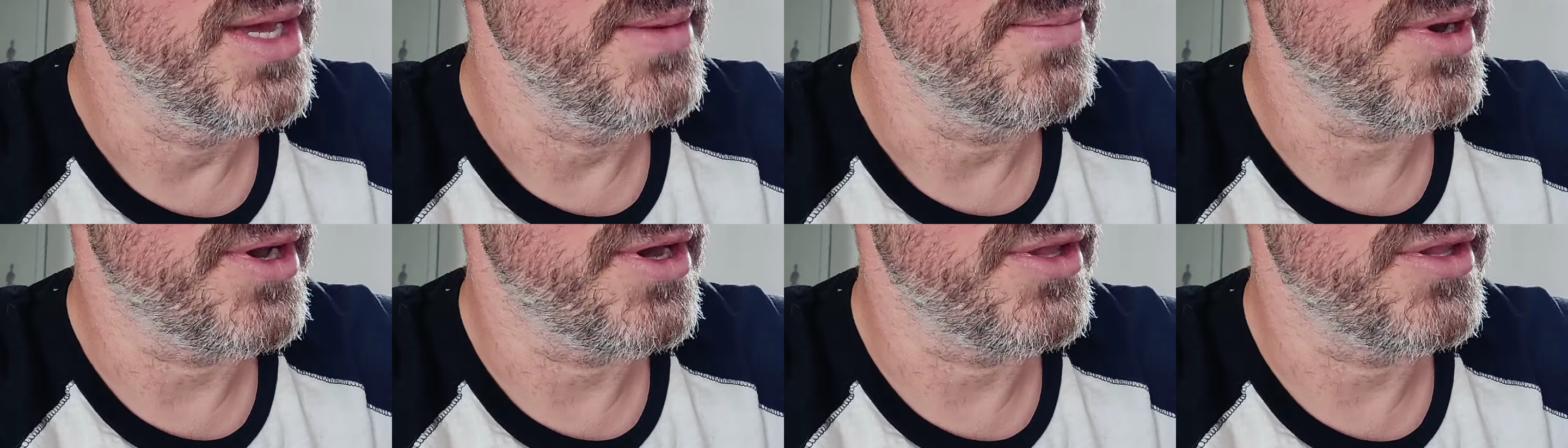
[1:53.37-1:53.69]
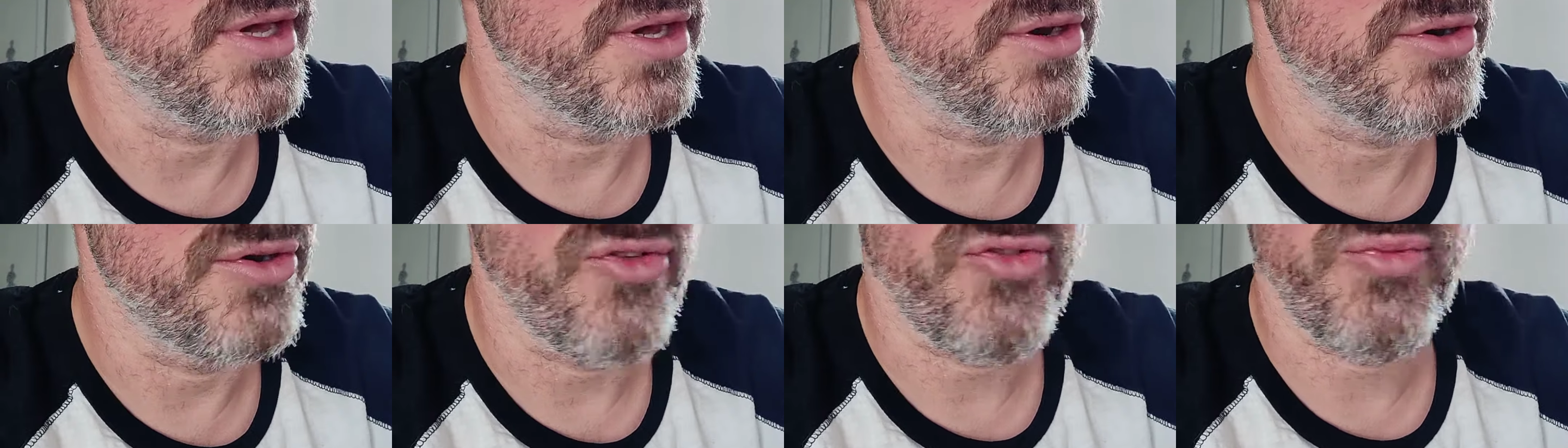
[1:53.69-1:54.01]

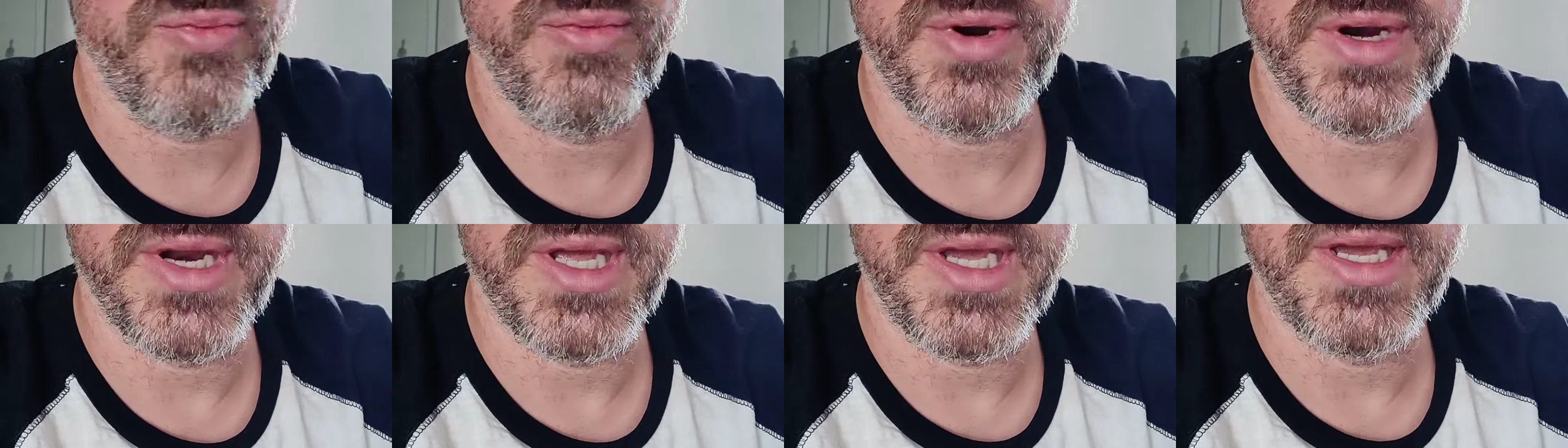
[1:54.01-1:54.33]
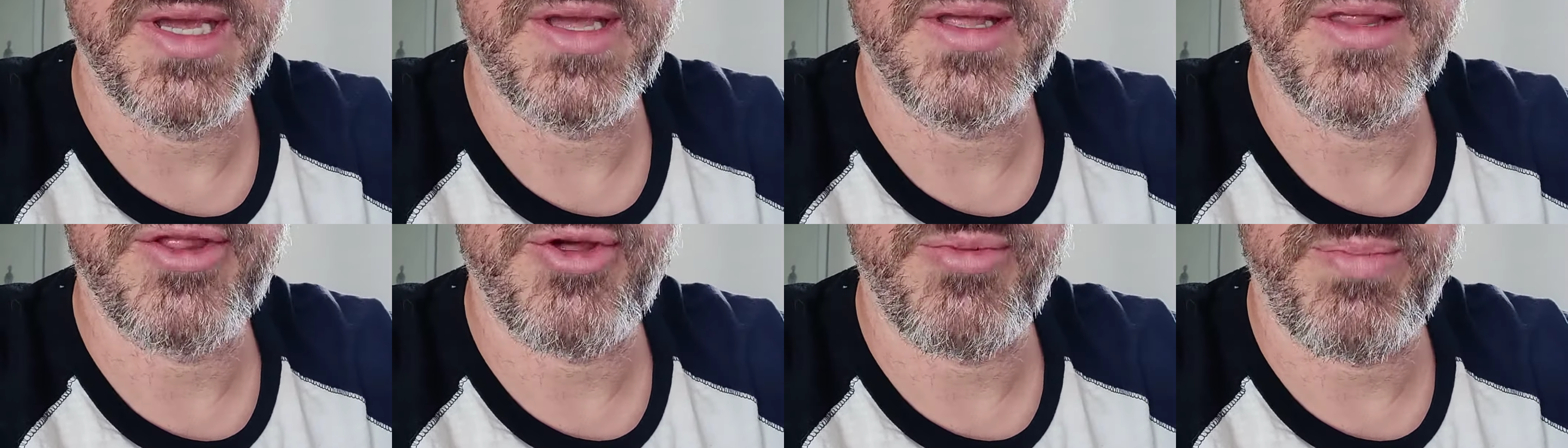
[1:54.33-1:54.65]
Because you had enough
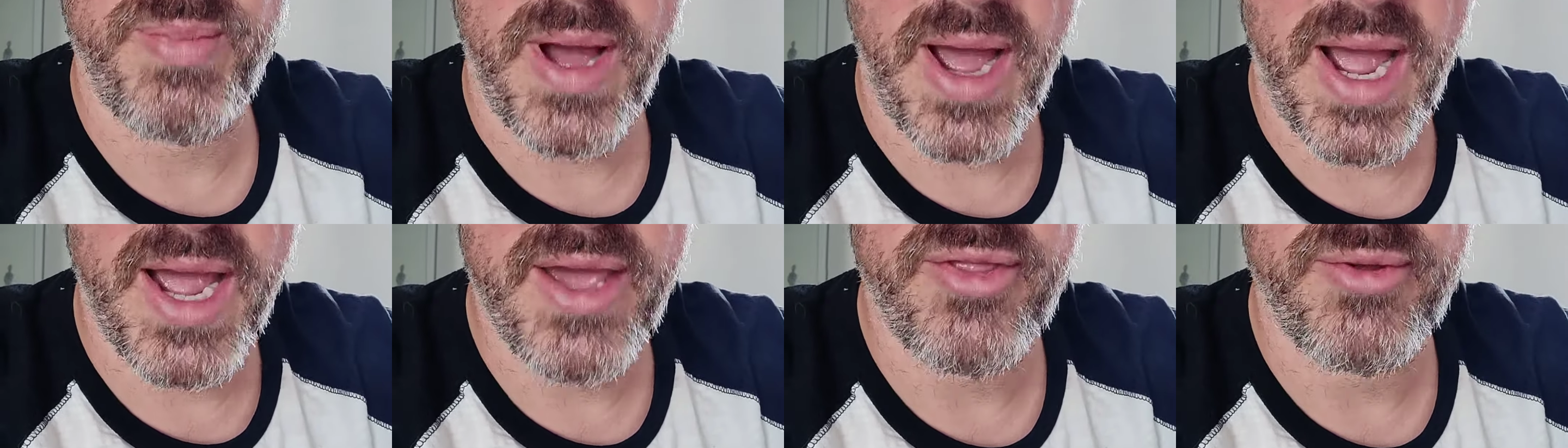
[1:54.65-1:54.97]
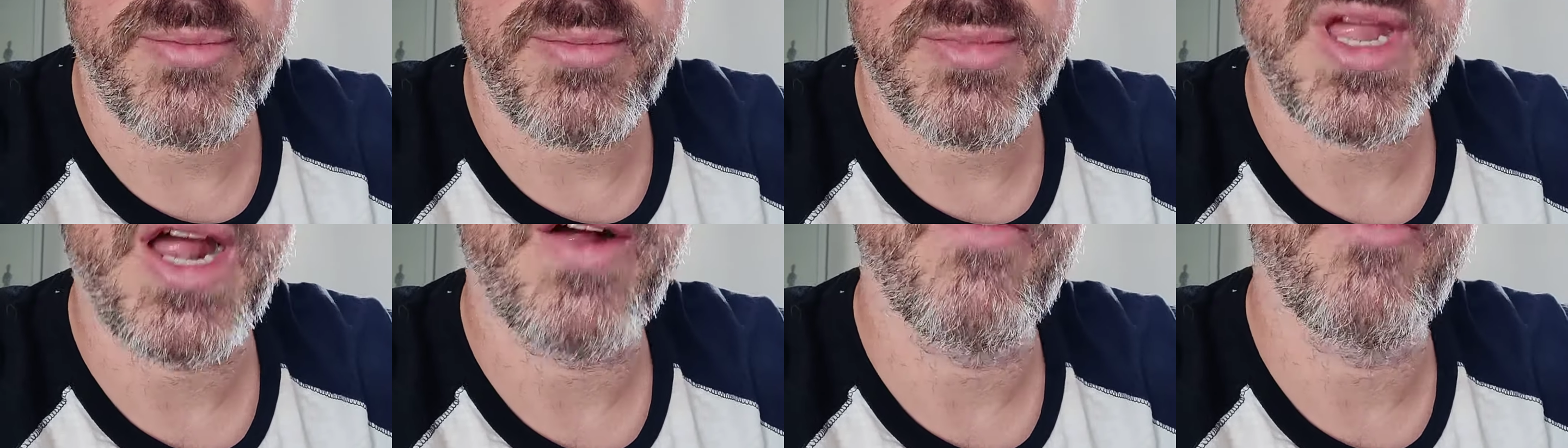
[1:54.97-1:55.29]
money to buy
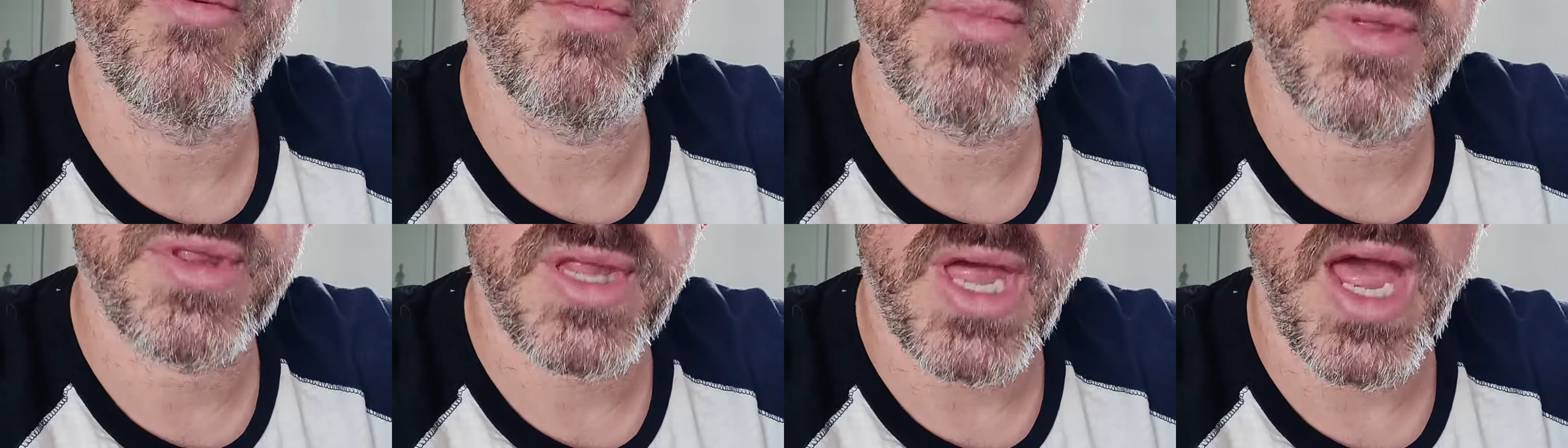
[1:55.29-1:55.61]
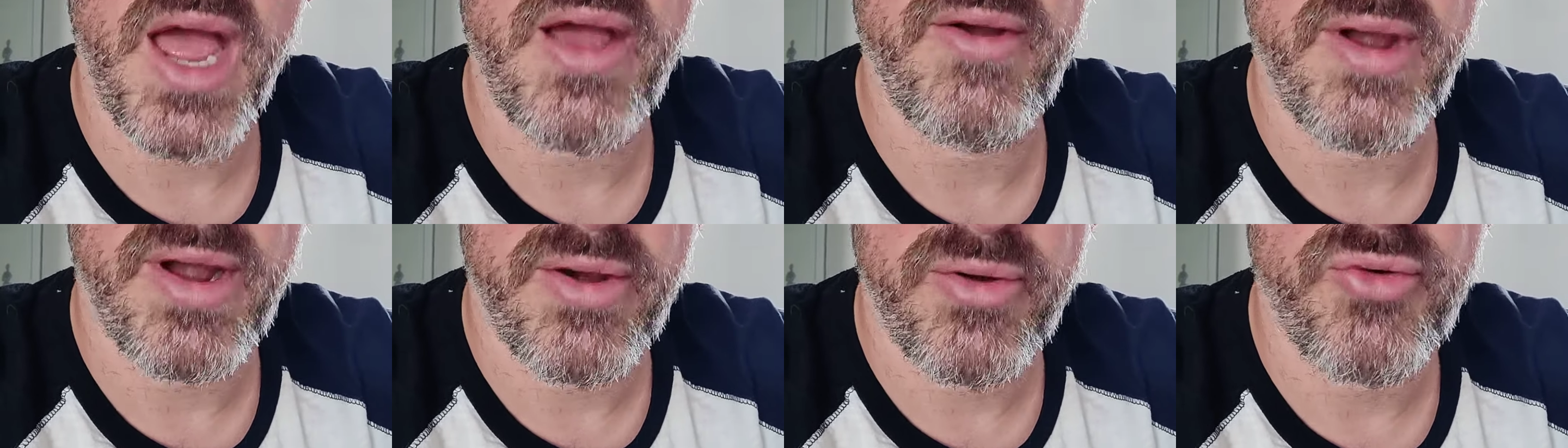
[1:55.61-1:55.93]
them, to have them
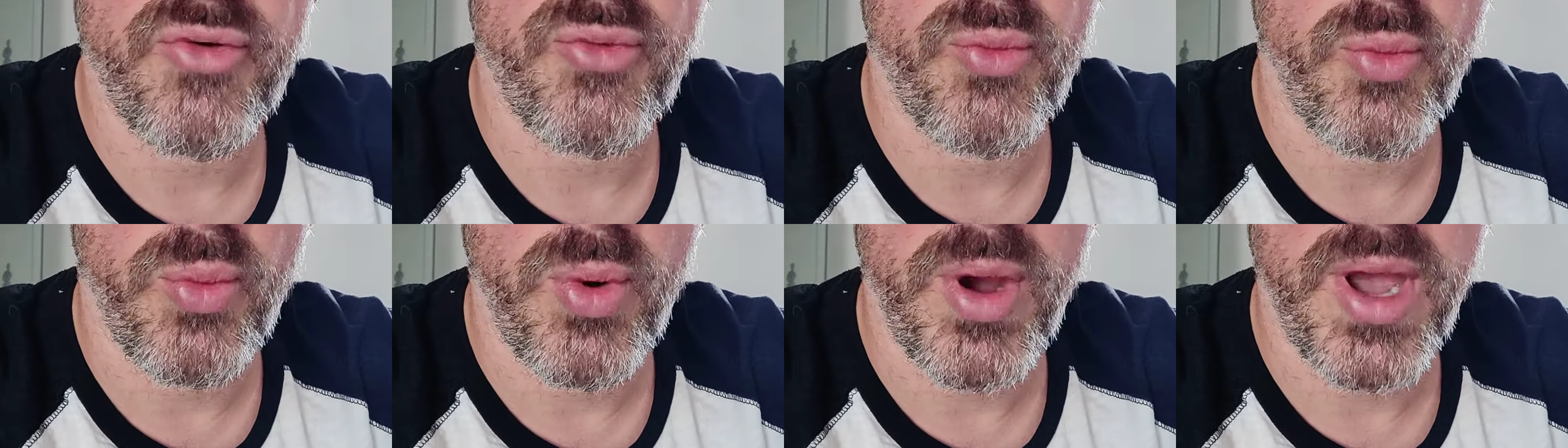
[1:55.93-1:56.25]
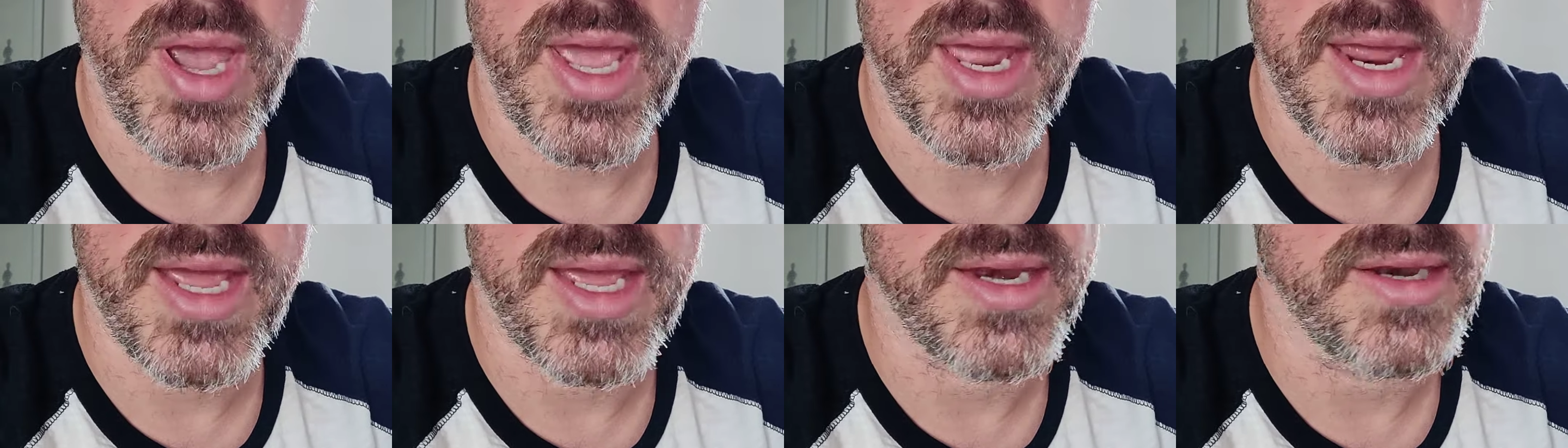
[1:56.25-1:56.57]
sat around
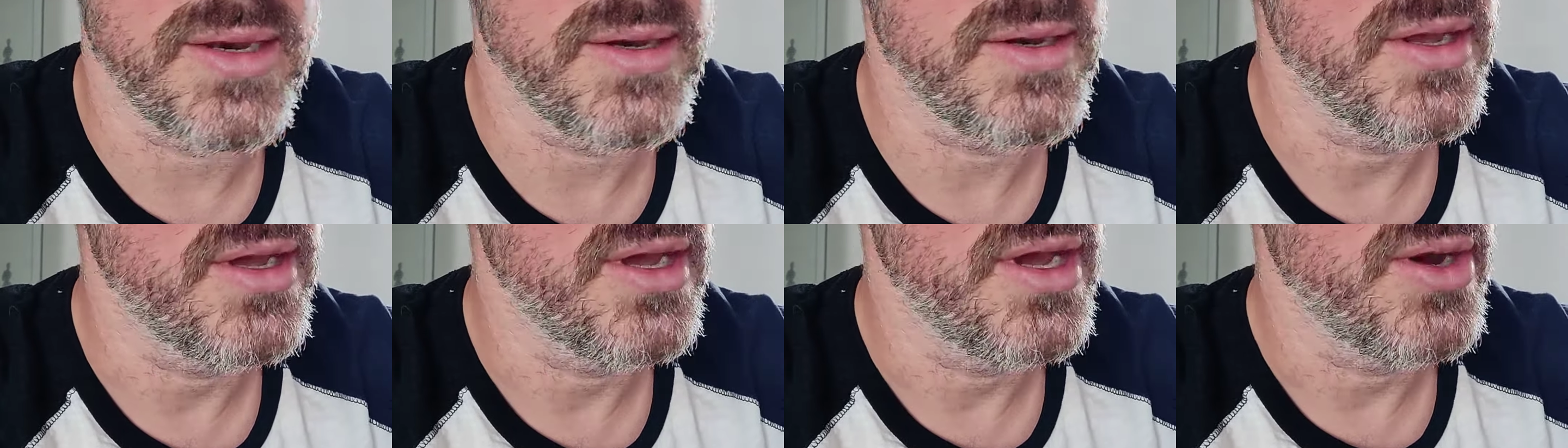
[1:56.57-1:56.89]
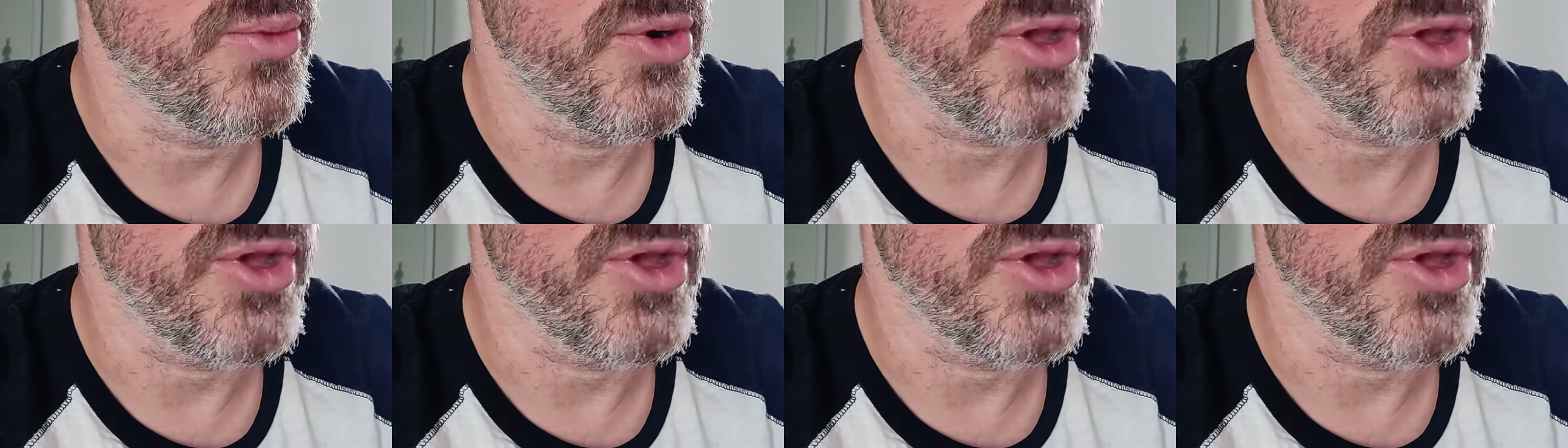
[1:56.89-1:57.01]
waiting,